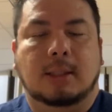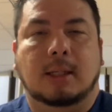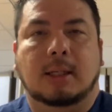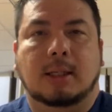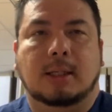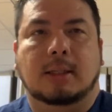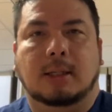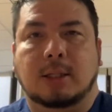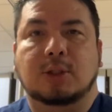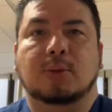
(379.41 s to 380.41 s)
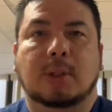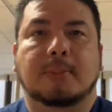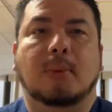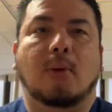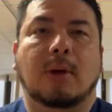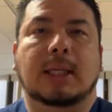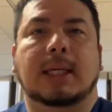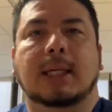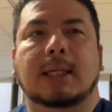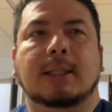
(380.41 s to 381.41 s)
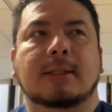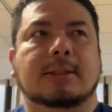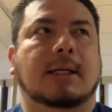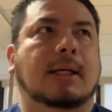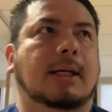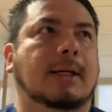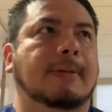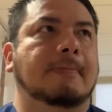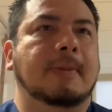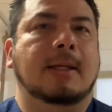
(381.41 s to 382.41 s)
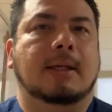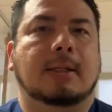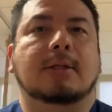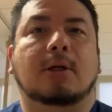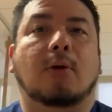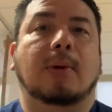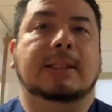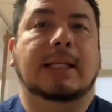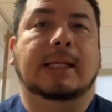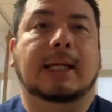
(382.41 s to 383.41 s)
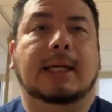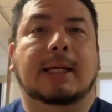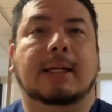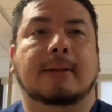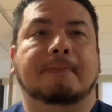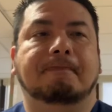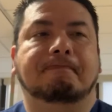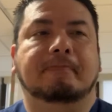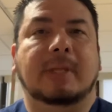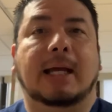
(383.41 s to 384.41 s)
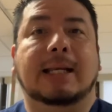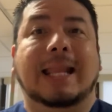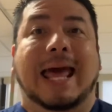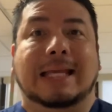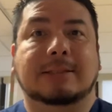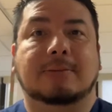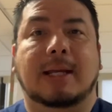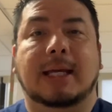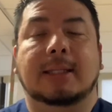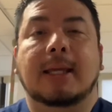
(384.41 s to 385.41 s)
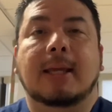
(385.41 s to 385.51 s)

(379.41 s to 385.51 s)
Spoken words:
a new employee, there's always like a class, right?